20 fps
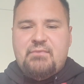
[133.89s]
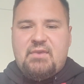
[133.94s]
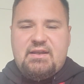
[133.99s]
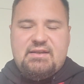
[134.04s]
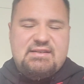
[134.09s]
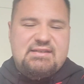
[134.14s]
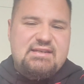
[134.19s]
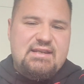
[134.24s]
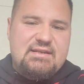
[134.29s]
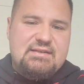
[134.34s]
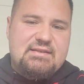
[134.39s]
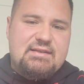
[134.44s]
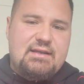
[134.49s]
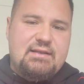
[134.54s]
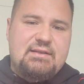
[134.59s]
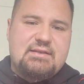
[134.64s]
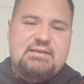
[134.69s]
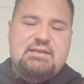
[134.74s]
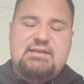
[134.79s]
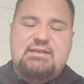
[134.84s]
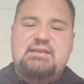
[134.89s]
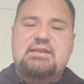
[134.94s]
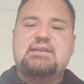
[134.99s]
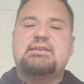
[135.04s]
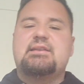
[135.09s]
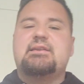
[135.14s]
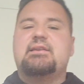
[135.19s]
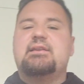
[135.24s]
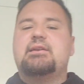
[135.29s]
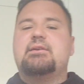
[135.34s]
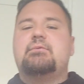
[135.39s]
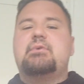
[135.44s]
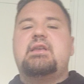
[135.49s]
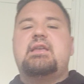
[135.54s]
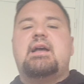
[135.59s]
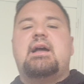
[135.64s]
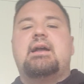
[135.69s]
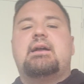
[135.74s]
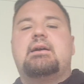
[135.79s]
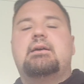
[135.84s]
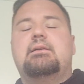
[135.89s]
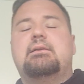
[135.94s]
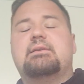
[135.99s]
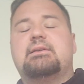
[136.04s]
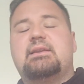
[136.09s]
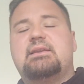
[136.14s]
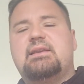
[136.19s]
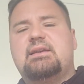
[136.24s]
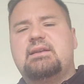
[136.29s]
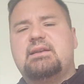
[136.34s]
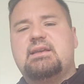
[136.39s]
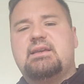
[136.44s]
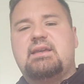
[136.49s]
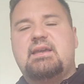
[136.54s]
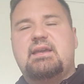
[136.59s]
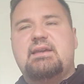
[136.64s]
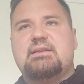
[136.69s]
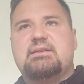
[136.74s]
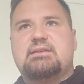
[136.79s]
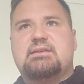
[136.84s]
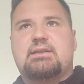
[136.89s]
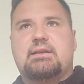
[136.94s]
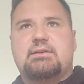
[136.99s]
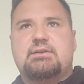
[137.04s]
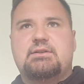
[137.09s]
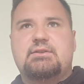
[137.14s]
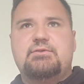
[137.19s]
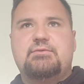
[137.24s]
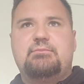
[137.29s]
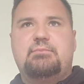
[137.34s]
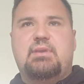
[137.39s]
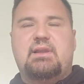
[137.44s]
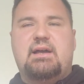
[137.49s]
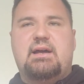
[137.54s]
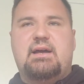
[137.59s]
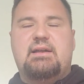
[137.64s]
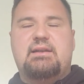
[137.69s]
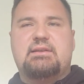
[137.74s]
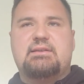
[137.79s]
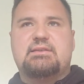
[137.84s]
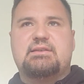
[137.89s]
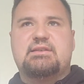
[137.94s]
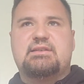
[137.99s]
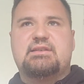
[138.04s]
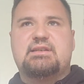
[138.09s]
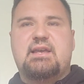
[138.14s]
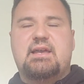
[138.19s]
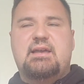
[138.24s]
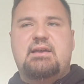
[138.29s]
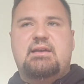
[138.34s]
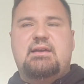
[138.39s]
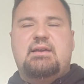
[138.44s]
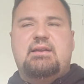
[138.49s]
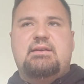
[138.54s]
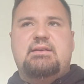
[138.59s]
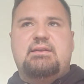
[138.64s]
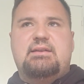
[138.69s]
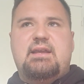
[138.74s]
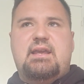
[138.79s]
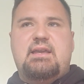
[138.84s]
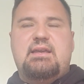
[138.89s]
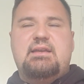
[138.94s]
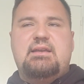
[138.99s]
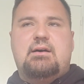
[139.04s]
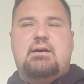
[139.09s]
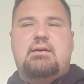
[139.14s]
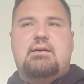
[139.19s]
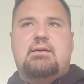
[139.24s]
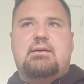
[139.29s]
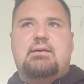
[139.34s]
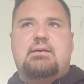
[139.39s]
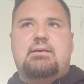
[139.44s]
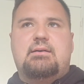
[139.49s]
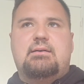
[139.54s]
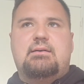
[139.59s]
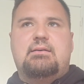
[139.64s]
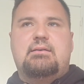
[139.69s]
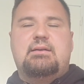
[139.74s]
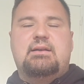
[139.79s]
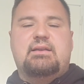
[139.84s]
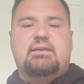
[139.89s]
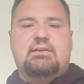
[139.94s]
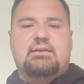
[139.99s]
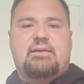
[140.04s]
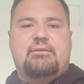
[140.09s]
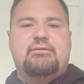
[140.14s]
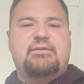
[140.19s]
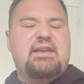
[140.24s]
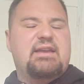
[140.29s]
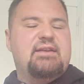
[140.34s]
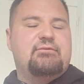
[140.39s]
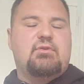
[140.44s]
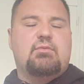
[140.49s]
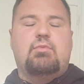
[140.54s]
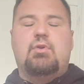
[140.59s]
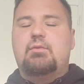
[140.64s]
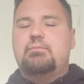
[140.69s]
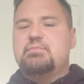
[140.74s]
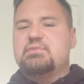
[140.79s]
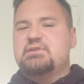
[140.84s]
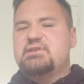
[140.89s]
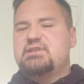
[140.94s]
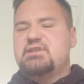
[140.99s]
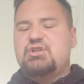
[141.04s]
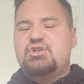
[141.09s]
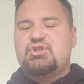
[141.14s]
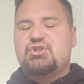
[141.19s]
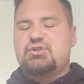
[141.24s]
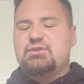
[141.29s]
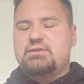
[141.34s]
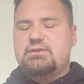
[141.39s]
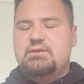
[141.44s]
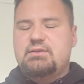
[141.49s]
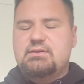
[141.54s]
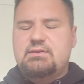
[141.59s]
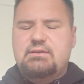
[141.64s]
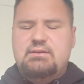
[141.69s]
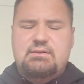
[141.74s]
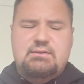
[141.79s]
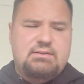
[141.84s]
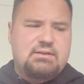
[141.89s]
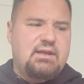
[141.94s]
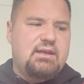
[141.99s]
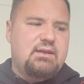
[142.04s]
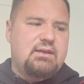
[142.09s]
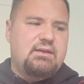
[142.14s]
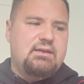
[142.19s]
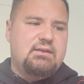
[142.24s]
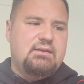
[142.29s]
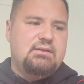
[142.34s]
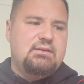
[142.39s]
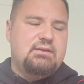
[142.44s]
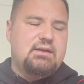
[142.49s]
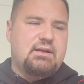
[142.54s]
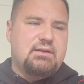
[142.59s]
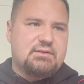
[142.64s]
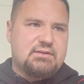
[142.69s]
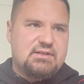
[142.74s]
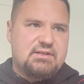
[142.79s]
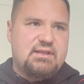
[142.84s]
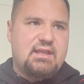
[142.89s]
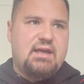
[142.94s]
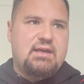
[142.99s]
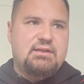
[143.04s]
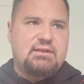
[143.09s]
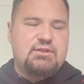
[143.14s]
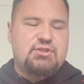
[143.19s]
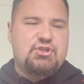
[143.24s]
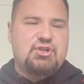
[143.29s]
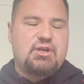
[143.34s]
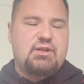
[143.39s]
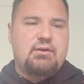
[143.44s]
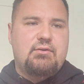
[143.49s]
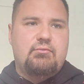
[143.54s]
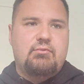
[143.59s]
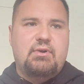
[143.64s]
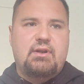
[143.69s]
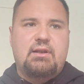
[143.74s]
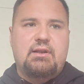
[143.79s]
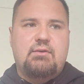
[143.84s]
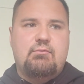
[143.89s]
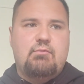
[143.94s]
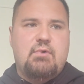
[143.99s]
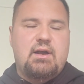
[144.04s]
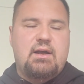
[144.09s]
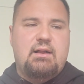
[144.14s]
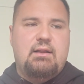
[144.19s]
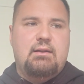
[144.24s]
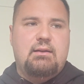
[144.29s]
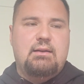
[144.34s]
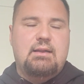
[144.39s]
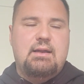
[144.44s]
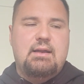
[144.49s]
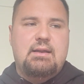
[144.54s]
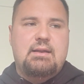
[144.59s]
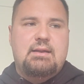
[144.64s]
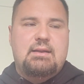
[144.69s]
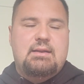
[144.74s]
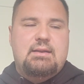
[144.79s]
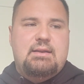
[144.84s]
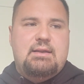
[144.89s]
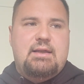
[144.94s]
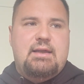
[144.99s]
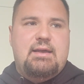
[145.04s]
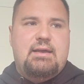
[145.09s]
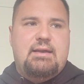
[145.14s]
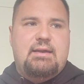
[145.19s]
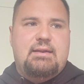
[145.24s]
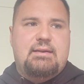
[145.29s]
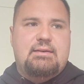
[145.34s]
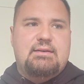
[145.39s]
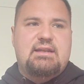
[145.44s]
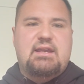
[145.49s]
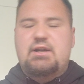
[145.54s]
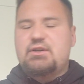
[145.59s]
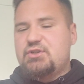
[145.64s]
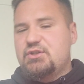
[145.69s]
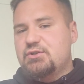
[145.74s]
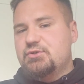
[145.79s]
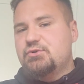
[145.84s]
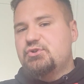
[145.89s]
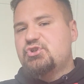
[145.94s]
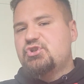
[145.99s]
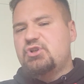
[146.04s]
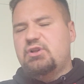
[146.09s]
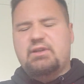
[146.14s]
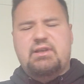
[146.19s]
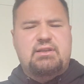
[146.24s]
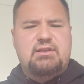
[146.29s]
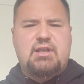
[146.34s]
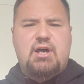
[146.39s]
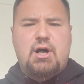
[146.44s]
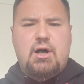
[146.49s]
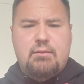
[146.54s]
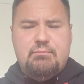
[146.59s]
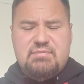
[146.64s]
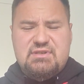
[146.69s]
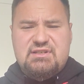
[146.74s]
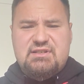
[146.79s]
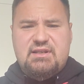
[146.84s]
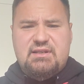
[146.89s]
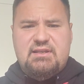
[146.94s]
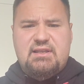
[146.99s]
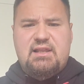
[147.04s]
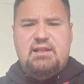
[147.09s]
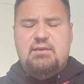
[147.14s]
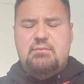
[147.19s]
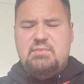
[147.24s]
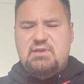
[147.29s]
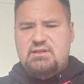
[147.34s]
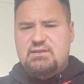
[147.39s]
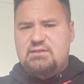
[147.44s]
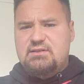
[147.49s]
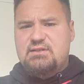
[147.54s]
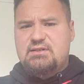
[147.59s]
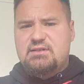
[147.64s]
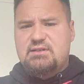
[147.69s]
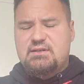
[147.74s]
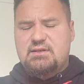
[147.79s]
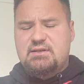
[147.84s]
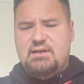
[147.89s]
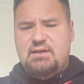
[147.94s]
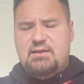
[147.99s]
A sextile is a 60-degree angle that indicates that two planets, they are in a favorable position. They understand each other really well, and they are usually in the opposite elements.